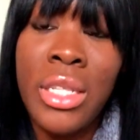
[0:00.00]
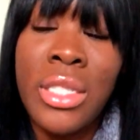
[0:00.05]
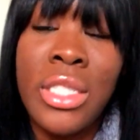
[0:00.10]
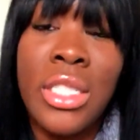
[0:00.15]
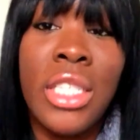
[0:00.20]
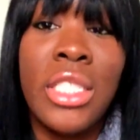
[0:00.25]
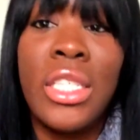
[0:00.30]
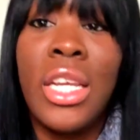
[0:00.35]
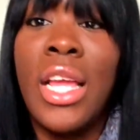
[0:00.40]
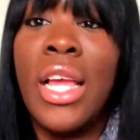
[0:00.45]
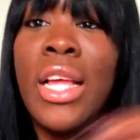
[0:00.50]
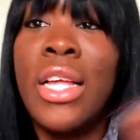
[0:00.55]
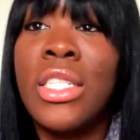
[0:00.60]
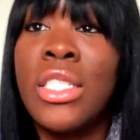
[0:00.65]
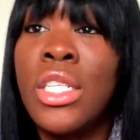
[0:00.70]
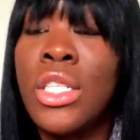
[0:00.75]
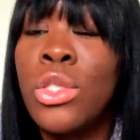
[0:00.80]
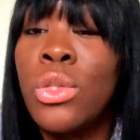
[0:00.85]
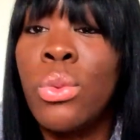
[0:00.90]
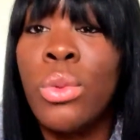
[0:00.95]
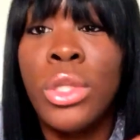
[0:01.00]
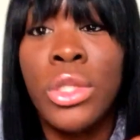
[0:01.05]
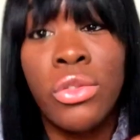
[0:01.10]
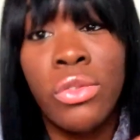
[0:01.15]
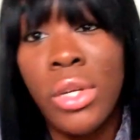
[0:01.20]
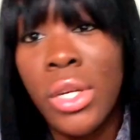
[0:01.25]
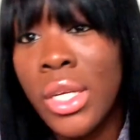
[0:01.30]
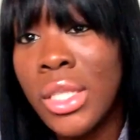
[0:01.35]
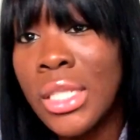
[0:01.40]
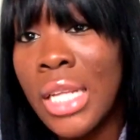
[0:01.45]
such as doing
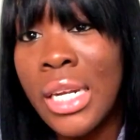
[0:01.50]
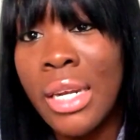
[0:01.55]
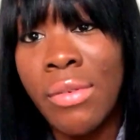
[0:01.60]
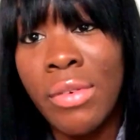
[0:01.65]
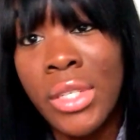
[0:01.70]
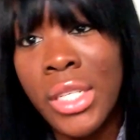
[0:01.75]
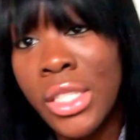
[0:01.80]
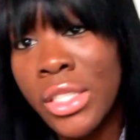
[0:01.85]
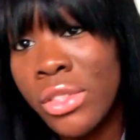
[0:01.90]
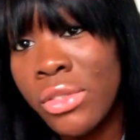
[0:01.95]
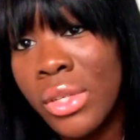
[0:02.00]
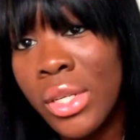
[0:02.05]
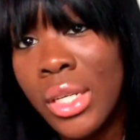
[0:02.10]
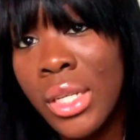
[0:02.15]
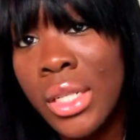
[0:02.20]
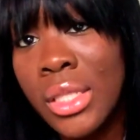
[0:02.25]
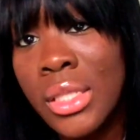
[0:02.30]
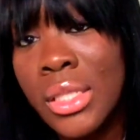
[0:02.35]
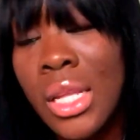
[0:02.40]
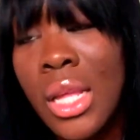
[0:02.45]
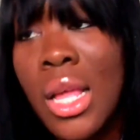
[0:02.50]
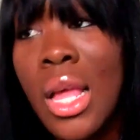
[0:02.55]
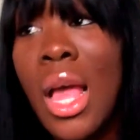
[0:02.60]
drugs. I never done drugs.